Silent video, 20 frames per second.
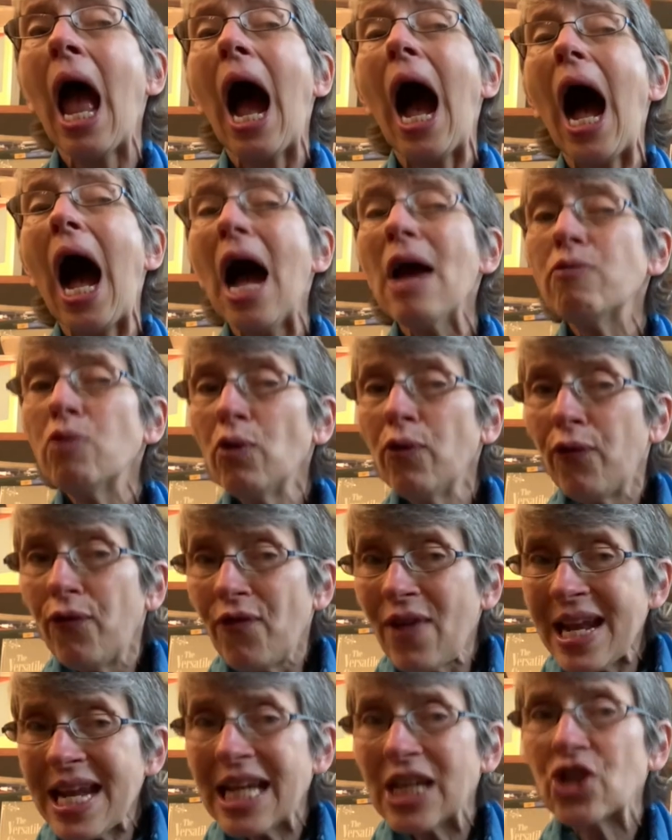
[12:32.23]
I will
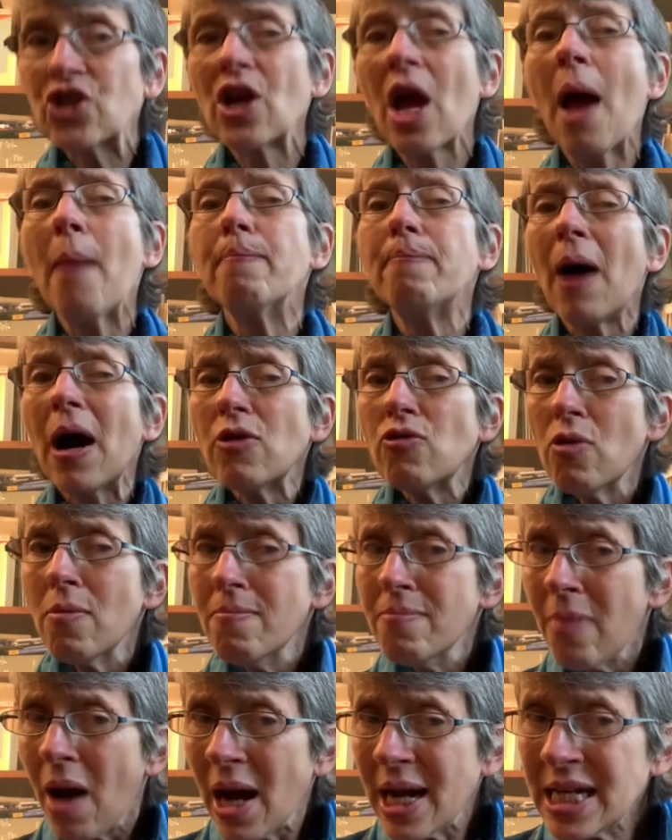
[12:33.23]
finish by
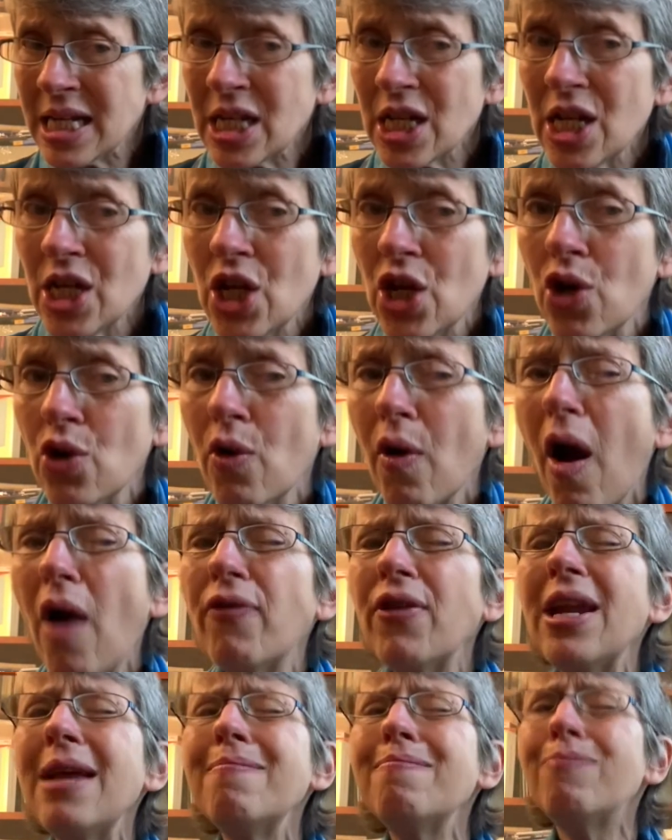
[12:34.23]
reminding you of
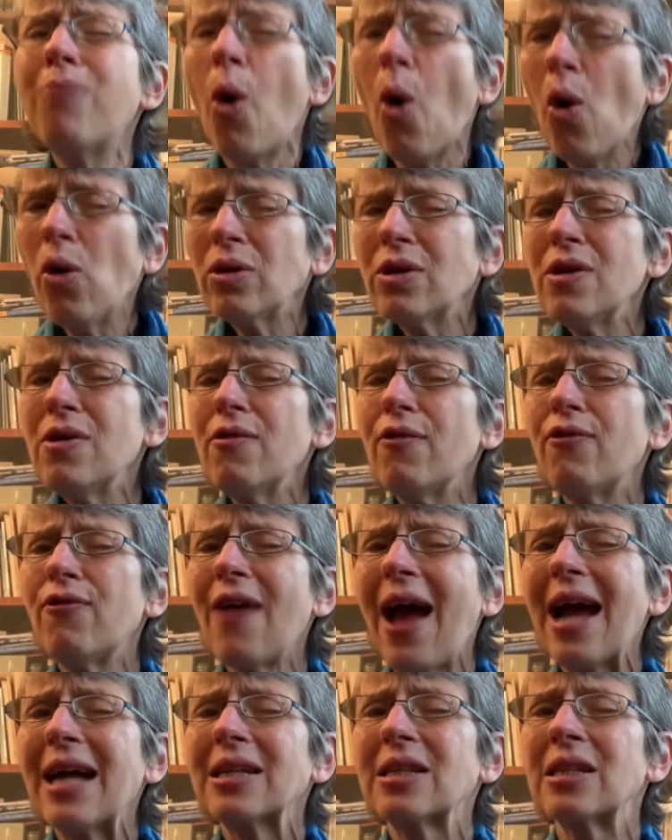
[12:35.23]
an important
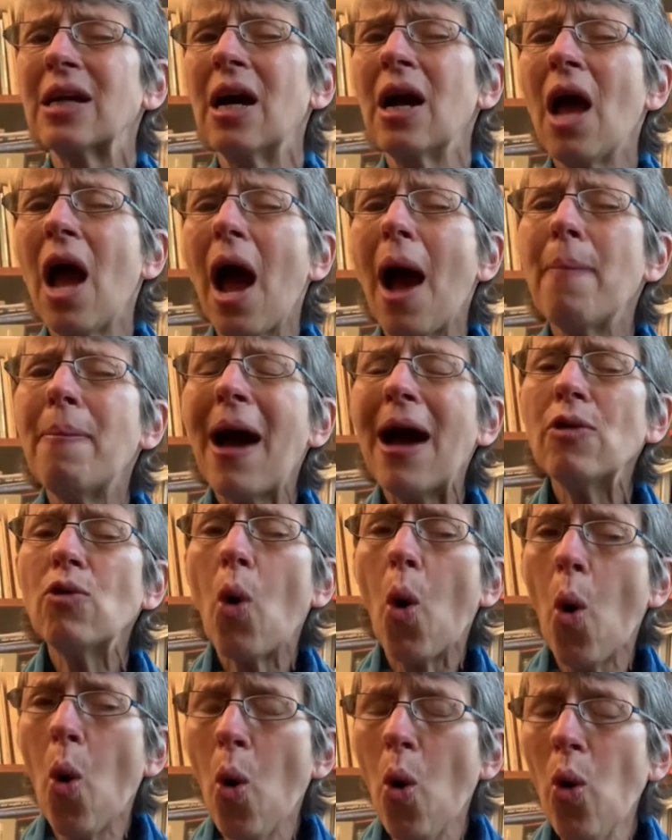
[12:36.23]
factor about
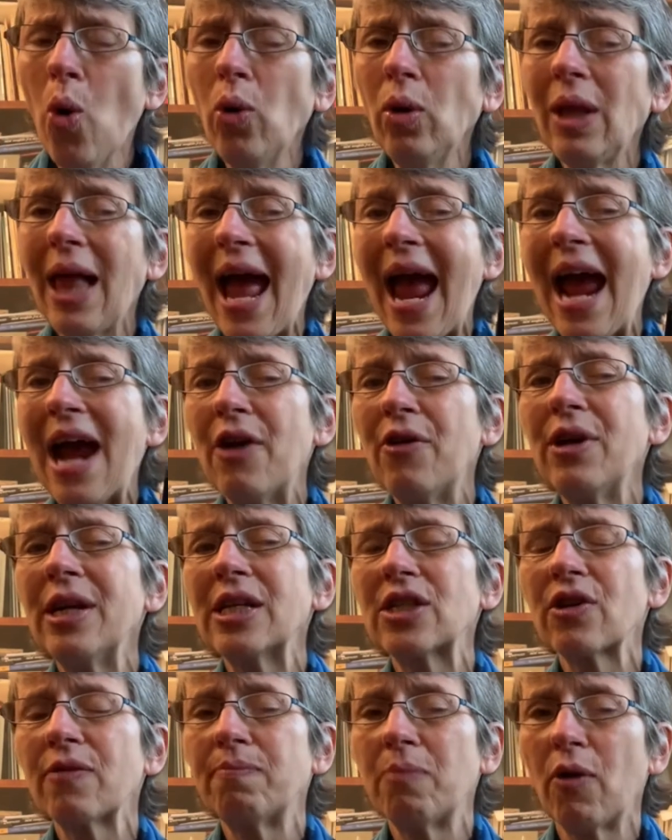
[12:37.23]
all
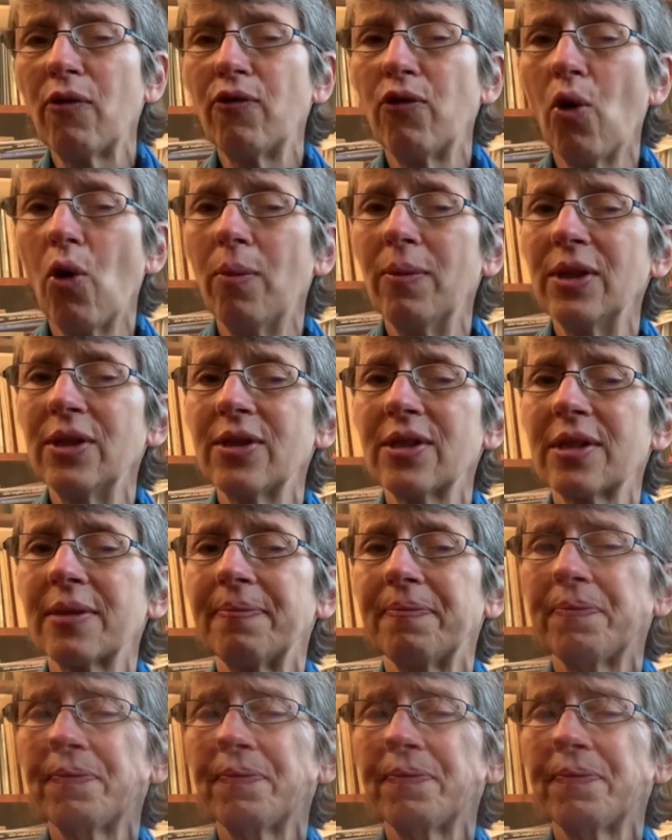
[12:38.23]
areas of performance,